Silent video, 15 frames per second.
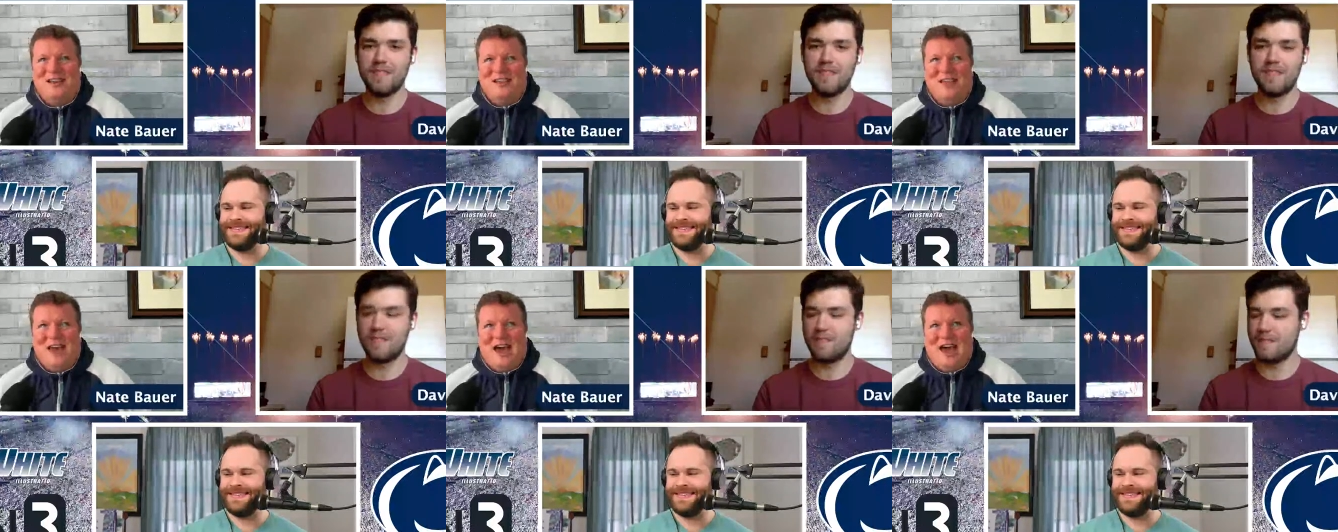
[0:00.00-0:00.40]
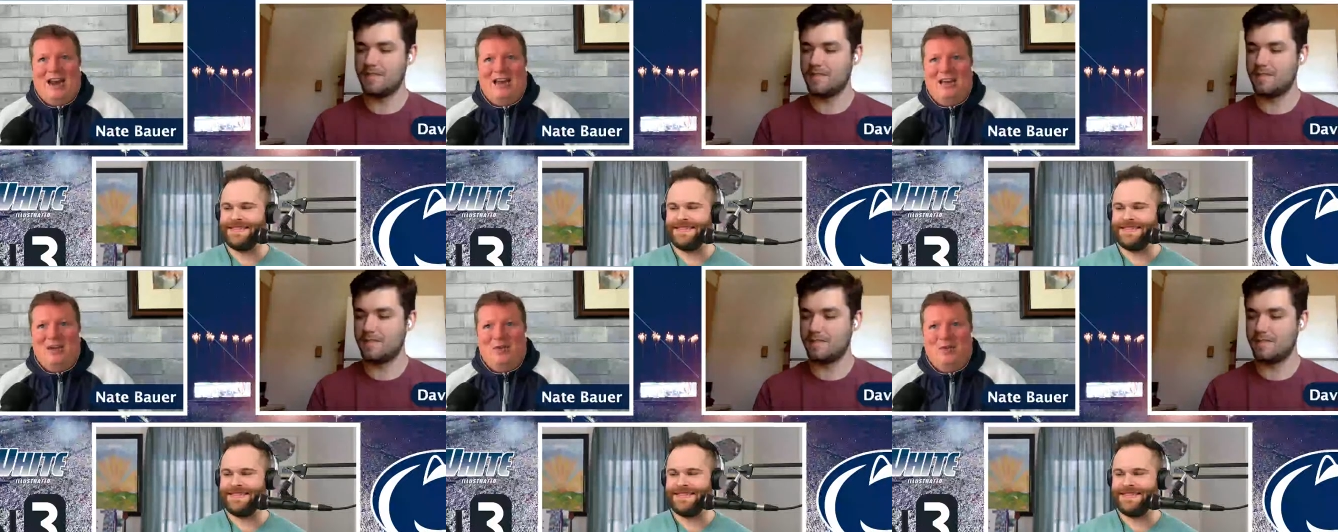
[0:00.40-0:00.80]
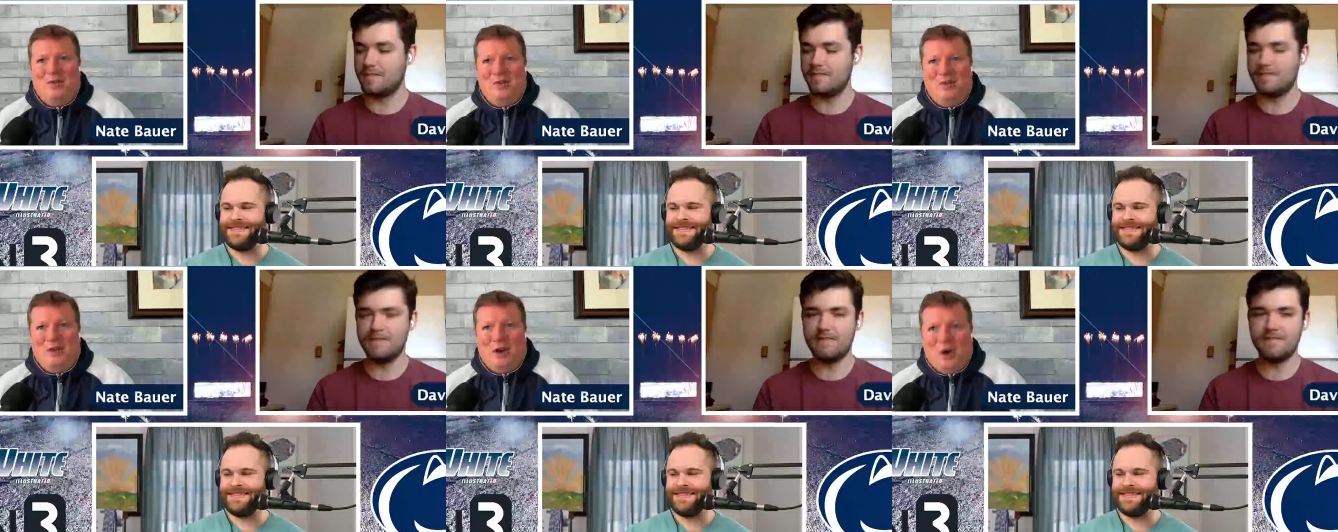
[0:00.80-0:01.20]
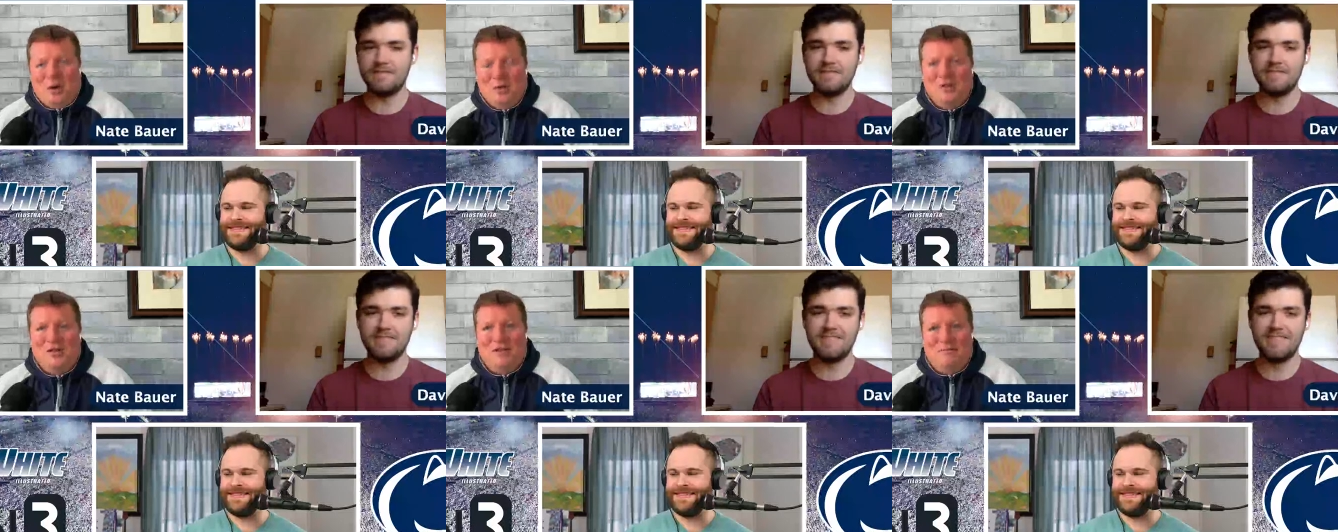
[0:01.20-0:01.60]
Speaker 1: that it will
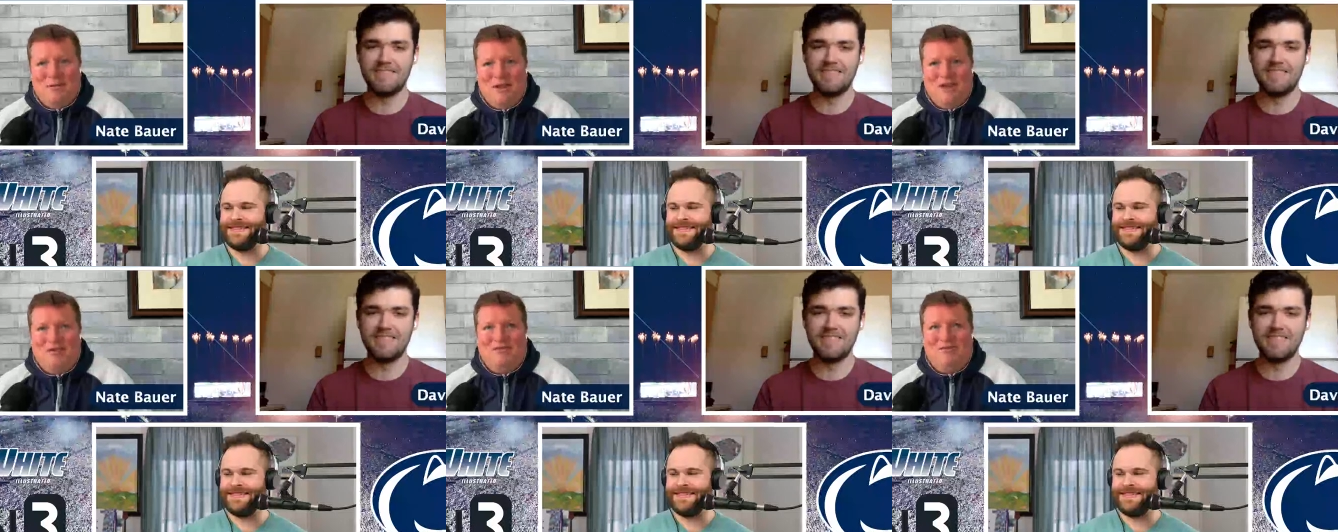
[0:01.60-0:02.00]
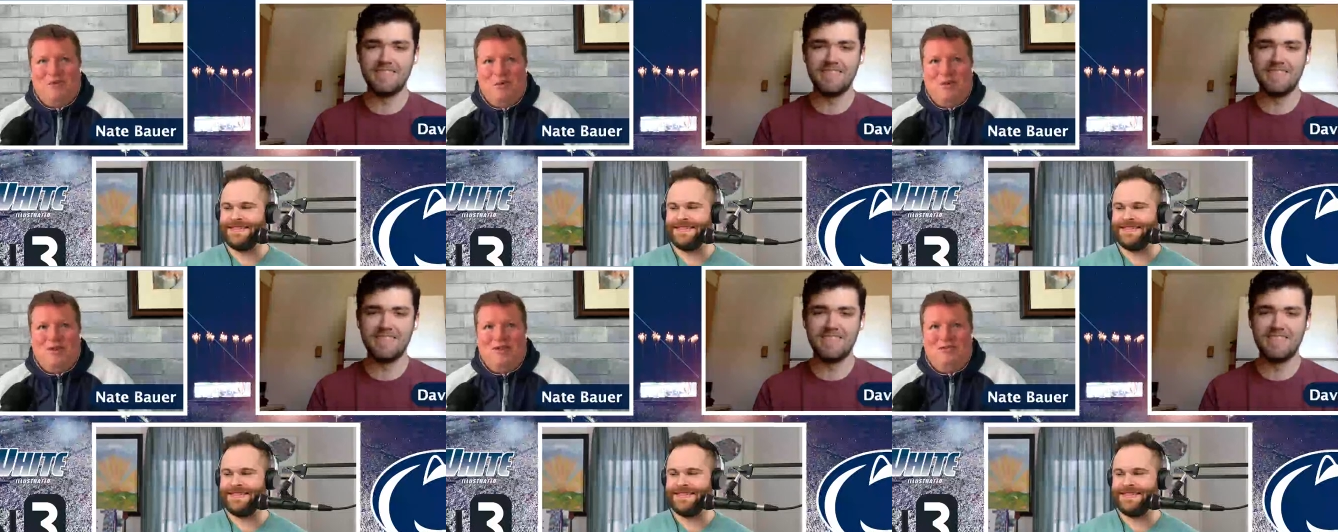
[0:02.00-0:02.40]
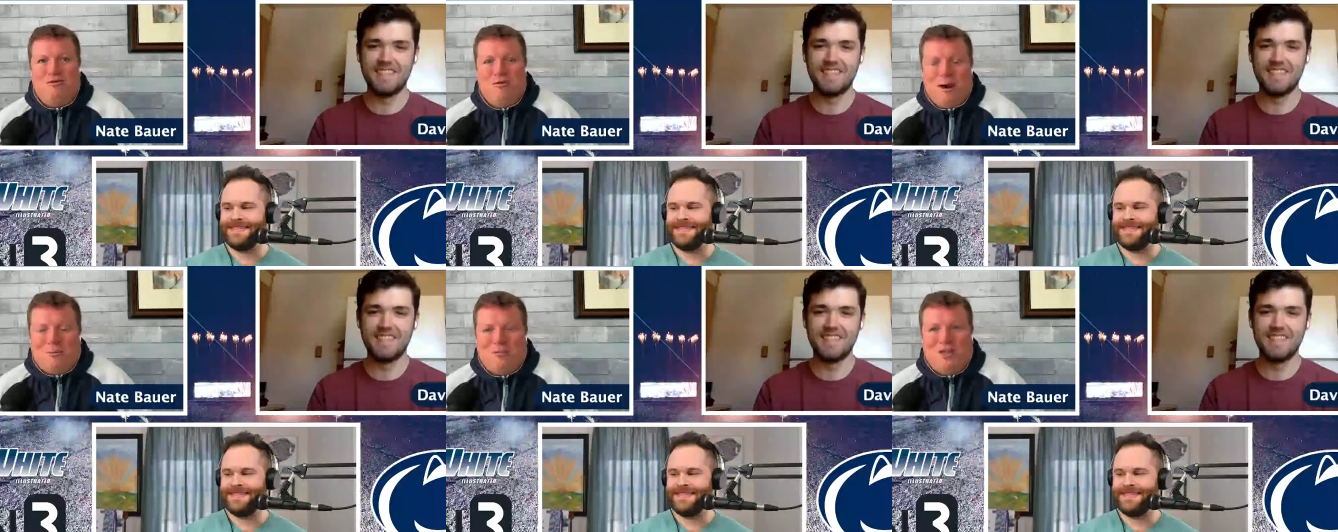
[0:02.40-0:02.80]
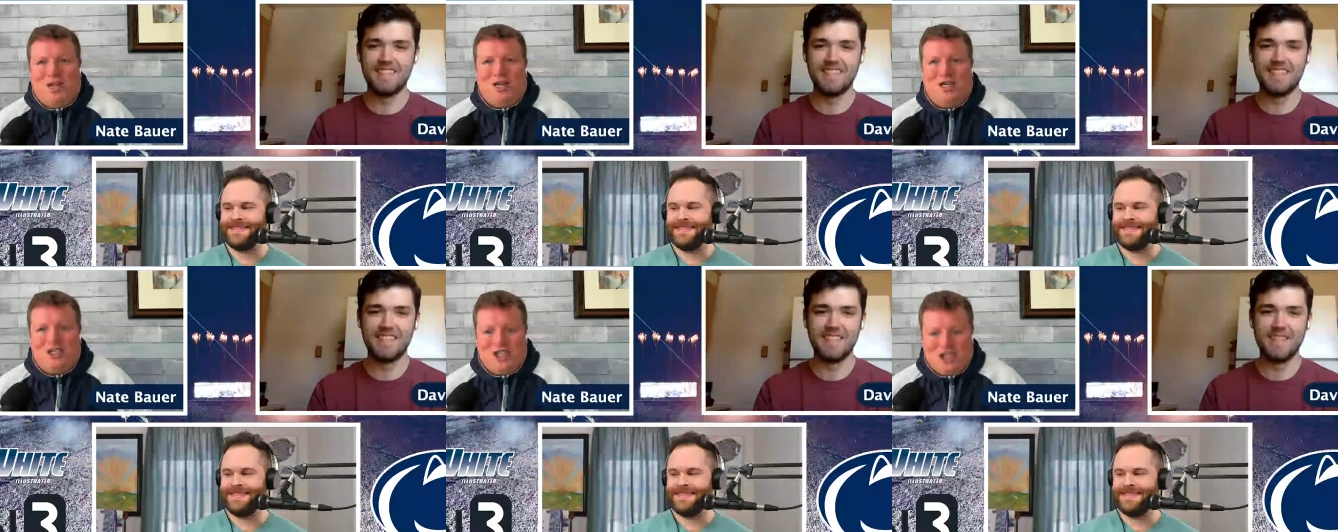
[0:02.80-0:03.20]
only be for the
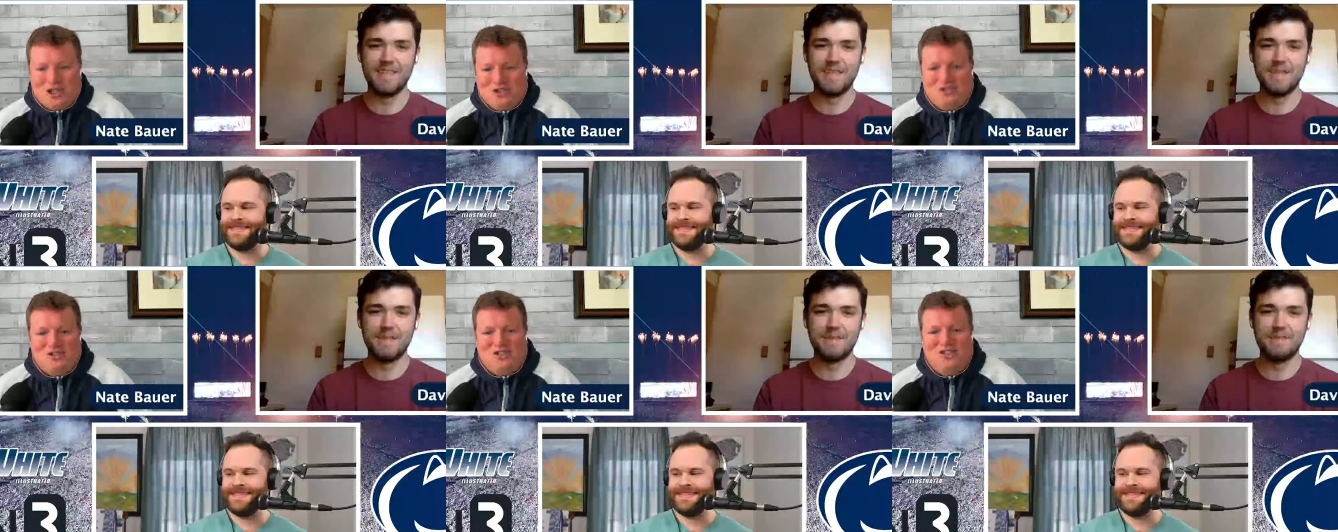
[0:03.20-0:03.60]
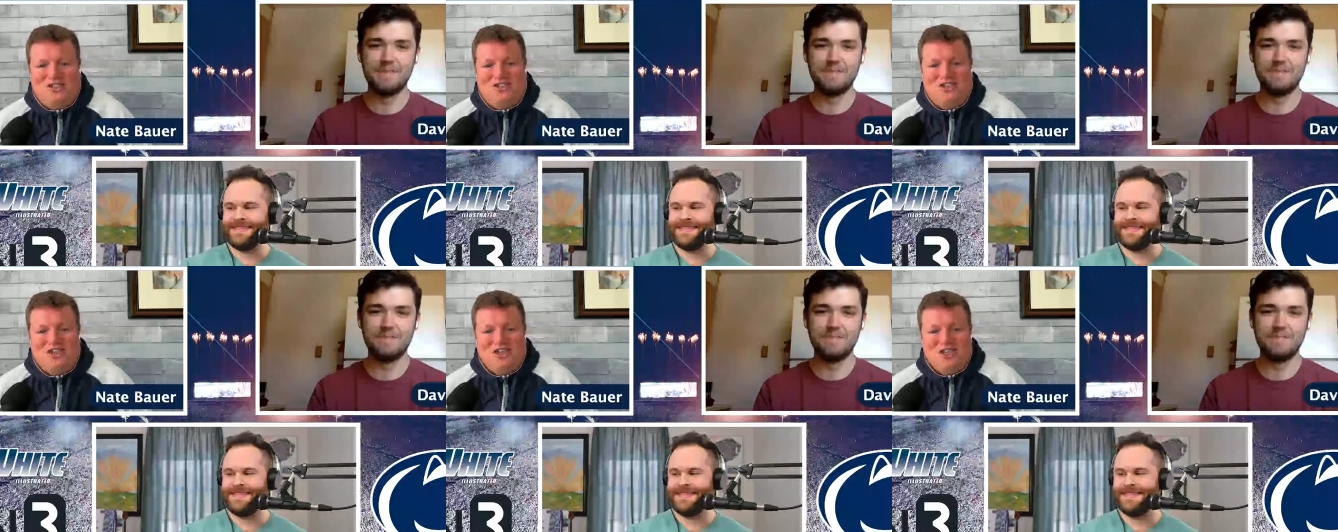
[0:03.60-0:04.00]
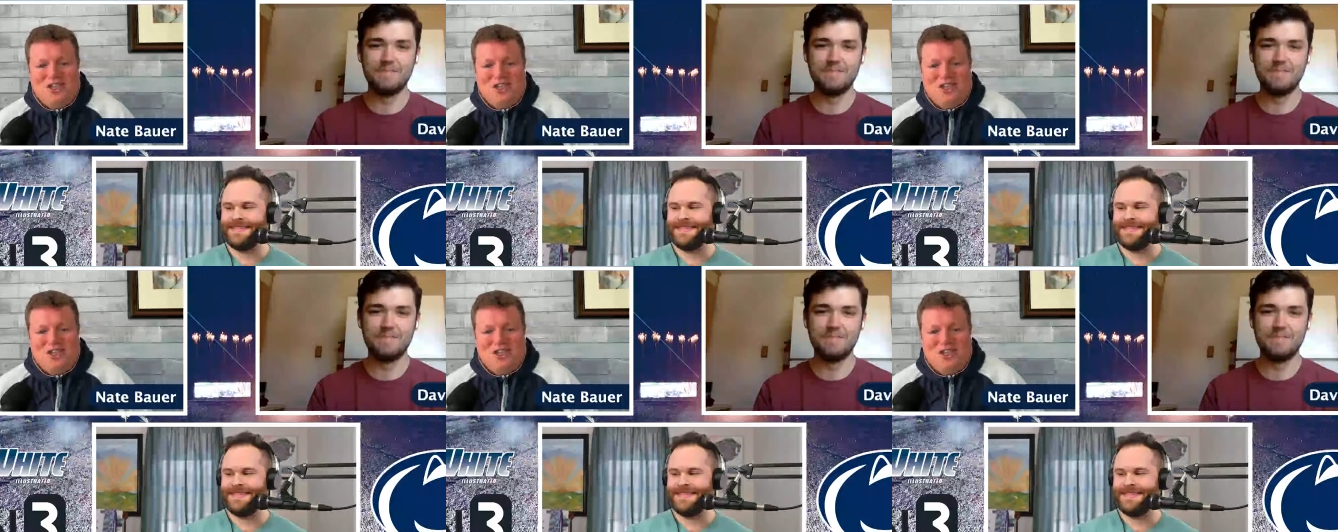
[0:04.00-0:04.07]
replica jerseys